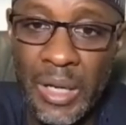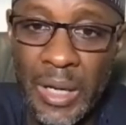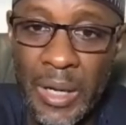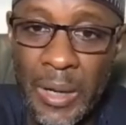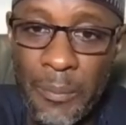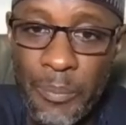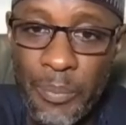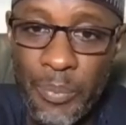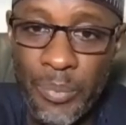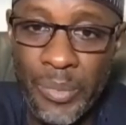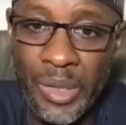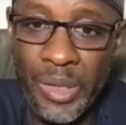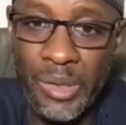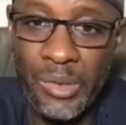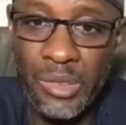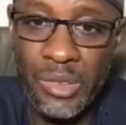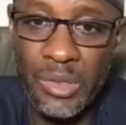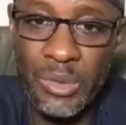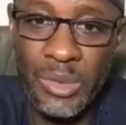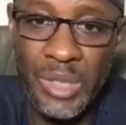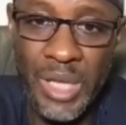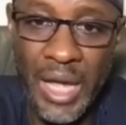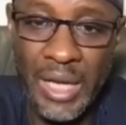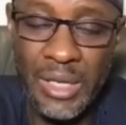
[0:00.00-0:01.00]

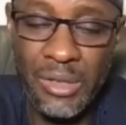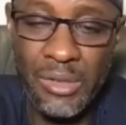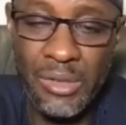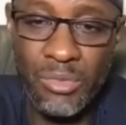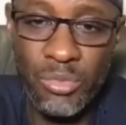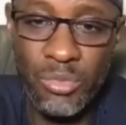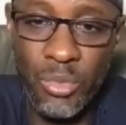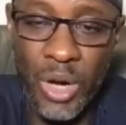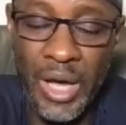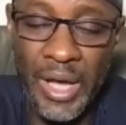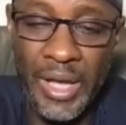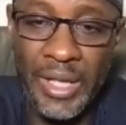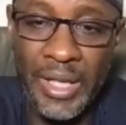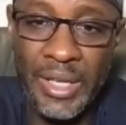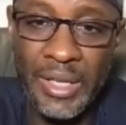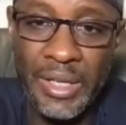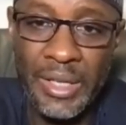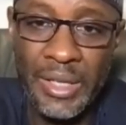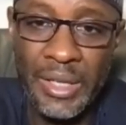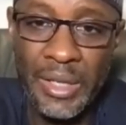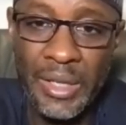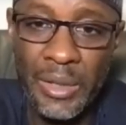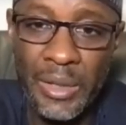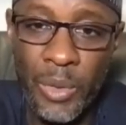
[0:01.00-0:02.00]
So that is
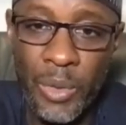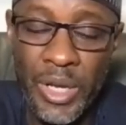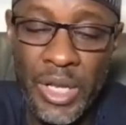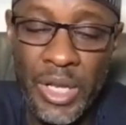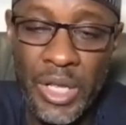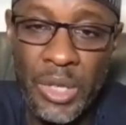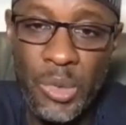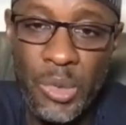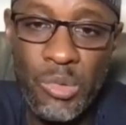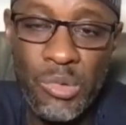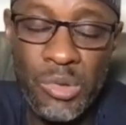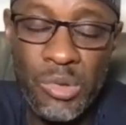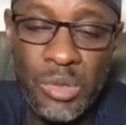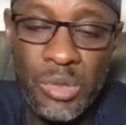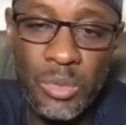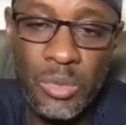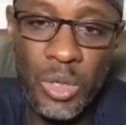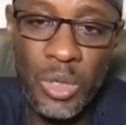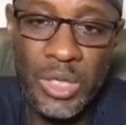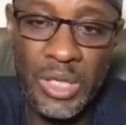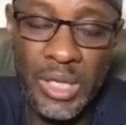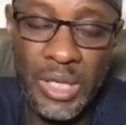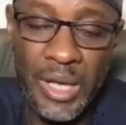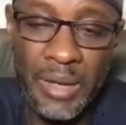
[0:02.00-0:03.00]
why when they use the
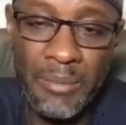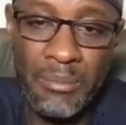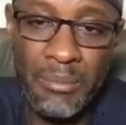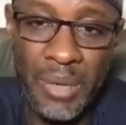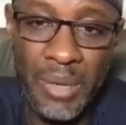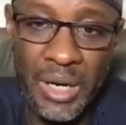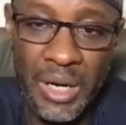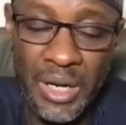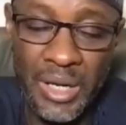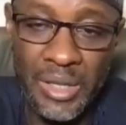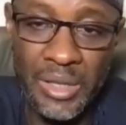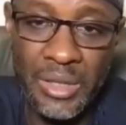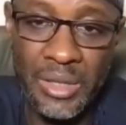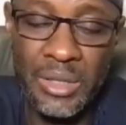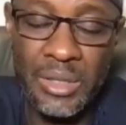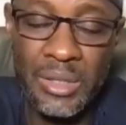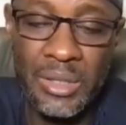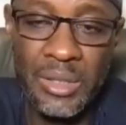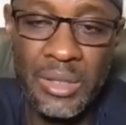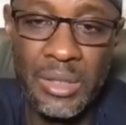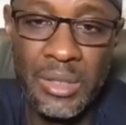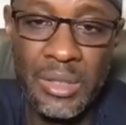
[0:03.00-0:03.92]
word embarrass,